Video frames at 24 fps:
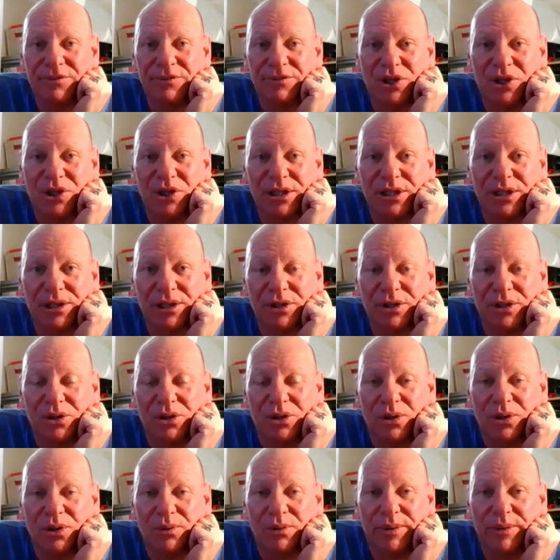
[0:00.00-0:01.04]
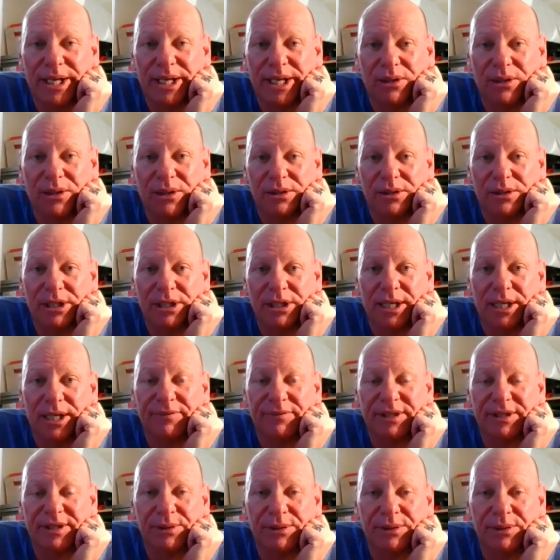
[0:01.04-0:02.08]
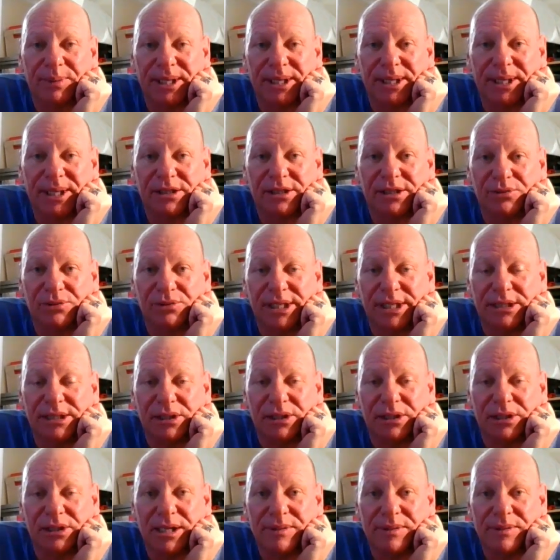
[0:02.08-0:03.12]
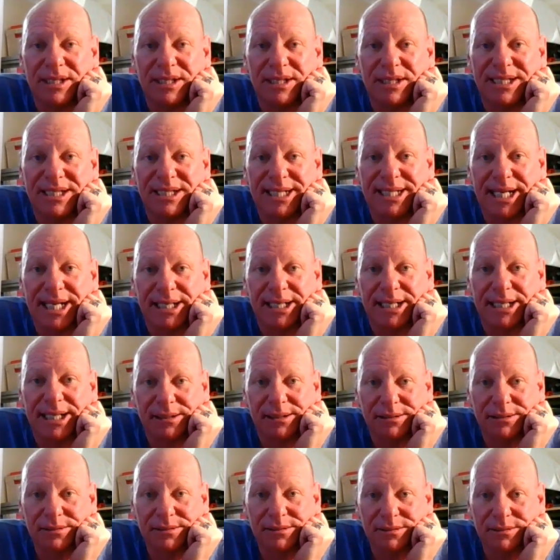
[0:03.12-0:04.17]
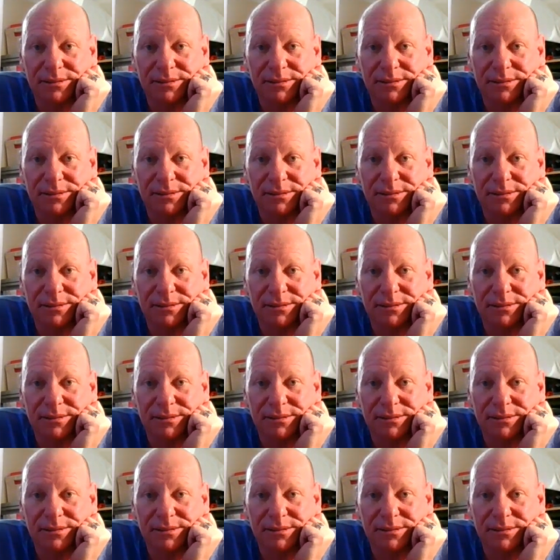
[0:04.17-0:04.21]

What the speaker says: You've got it on the court record. You only have to repeat it 3 times and it's done.